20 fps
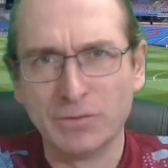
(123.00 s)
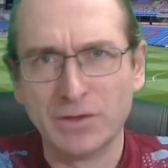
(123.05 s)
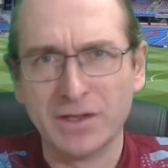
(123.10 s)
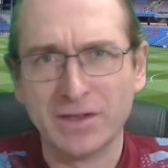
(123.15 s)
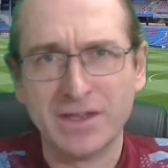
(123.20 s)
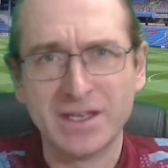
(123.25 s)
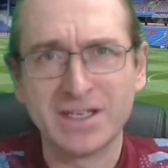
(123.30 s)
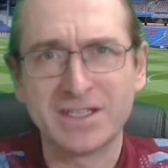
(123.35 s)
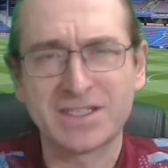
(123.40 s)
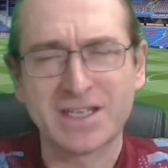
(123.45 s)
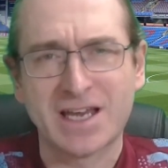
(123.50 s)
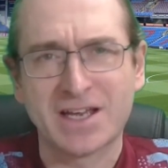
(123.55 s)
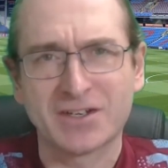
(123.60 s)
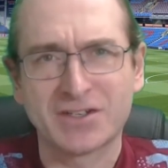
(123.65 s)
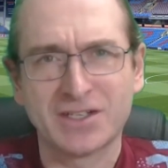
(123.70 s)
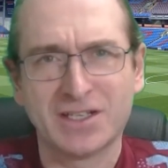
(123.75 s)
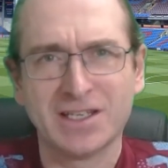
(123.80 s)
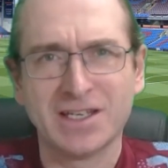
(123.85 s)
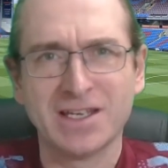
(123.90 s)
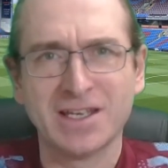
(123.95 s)
that this
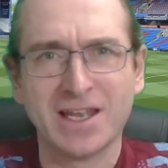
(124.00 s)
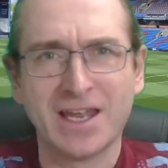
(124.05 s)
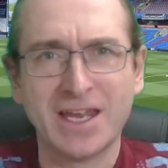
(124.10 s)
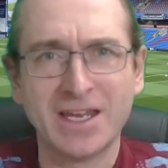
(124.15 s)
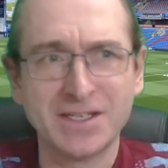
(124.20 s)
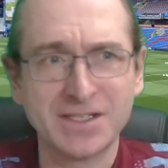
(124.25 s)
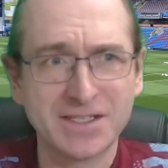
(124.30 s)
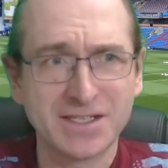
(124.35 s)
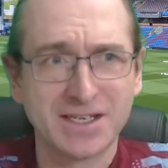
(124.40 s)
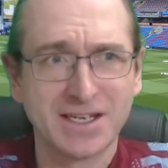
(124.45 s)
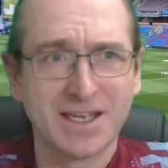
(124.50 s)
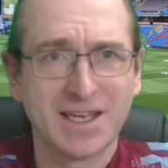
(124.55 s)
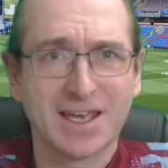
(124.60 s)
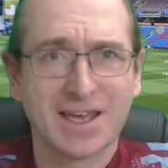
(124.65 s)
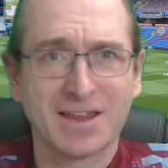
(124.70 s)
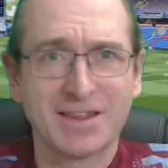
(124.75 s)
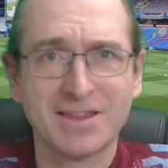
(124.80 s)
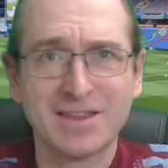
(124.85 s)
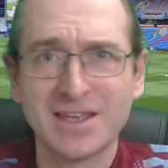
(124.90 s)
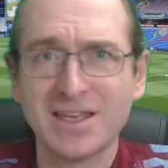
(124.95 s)
actually is
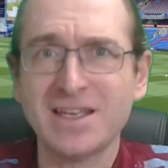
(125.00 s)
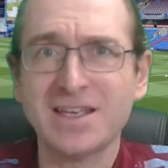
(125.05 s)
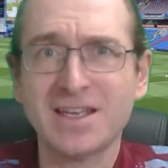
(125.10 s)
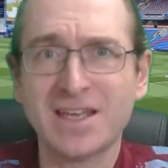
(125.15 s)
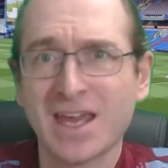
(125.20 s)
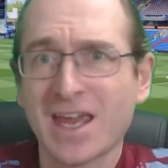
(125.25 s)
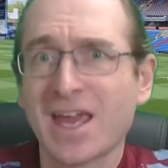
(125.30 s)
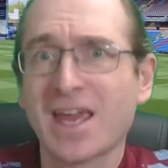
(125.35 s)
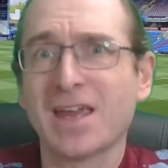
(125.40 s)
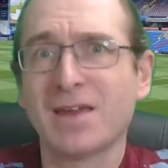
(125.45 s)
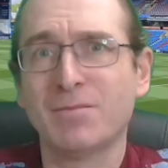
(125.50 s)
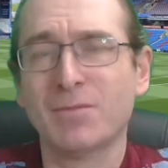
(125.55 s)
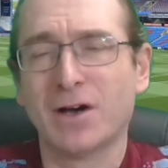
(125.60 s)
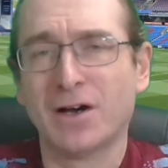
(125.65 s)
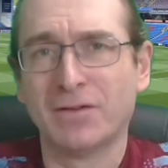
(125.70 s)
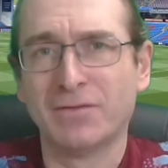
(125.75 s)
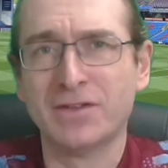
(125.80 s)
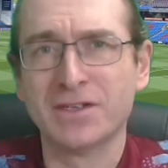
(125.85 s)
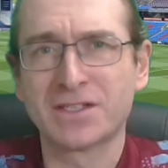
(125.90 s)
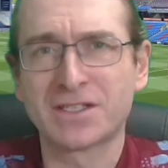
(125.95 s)
the game
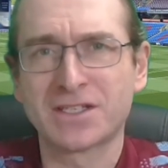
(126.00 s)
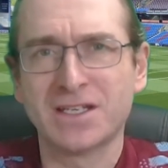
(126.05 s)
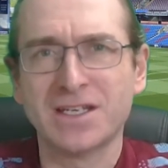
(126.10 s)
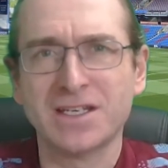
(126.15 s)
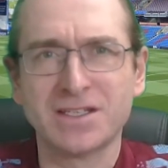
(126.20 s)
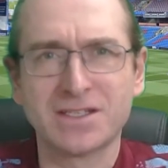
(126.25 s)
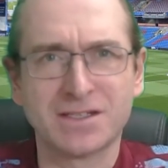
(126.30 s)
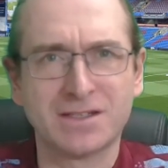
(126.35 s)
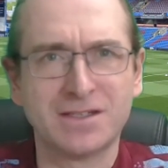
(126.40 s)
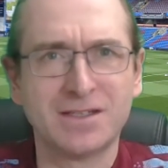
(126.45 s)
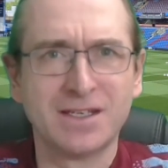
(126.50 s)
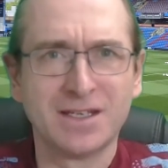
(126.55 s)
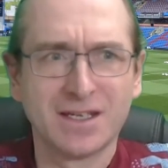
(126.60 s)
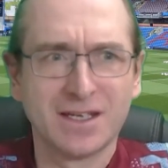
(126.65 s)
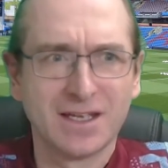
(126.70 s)
of the season.